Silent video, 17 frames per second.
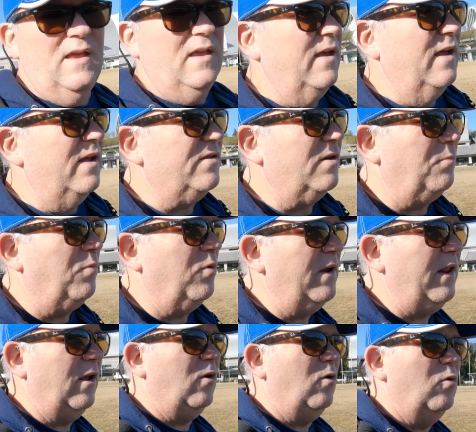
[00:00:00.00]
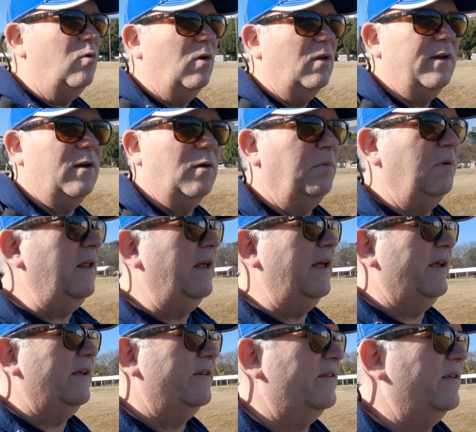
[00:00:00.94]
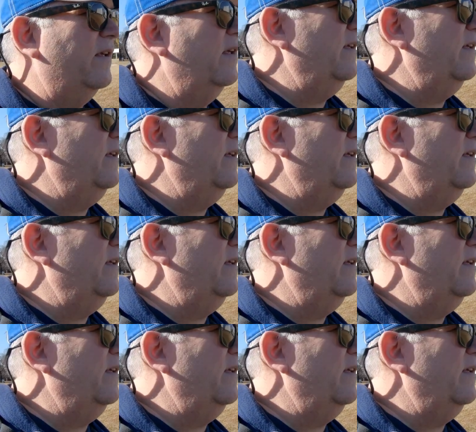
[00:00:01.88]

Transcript: it's a pretty cool little place.